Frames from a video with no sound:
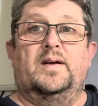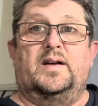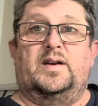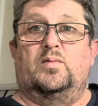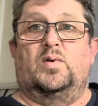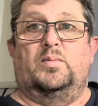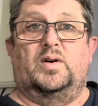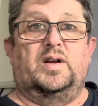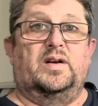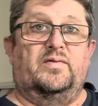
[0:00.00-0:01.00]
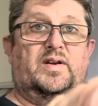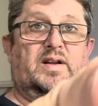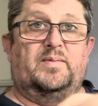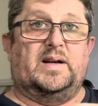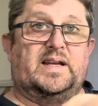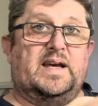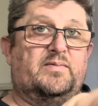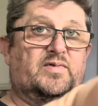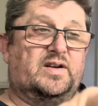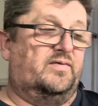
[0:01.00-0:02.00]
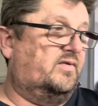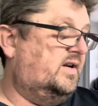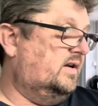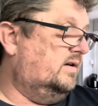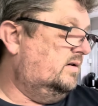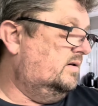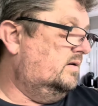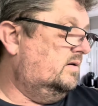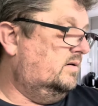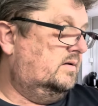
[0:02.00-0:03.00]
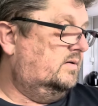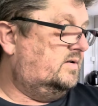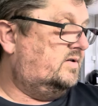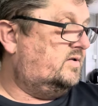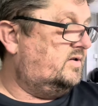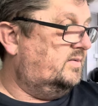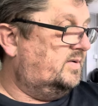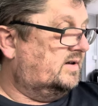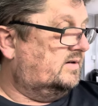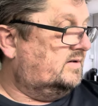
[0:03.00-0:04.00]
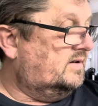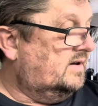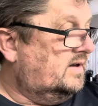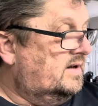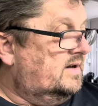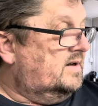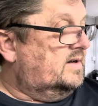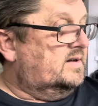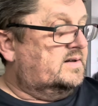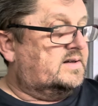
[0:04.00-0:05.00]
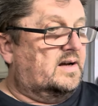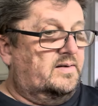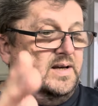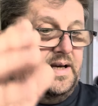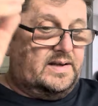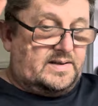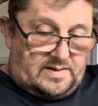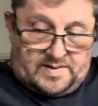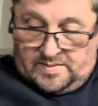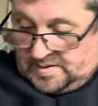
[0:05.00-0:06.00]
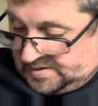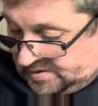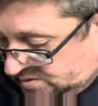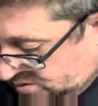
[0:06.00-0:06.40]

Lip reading: I don't know why I'm looking over here. The bloody camera's over here. Stupid ass. So anyway, so I've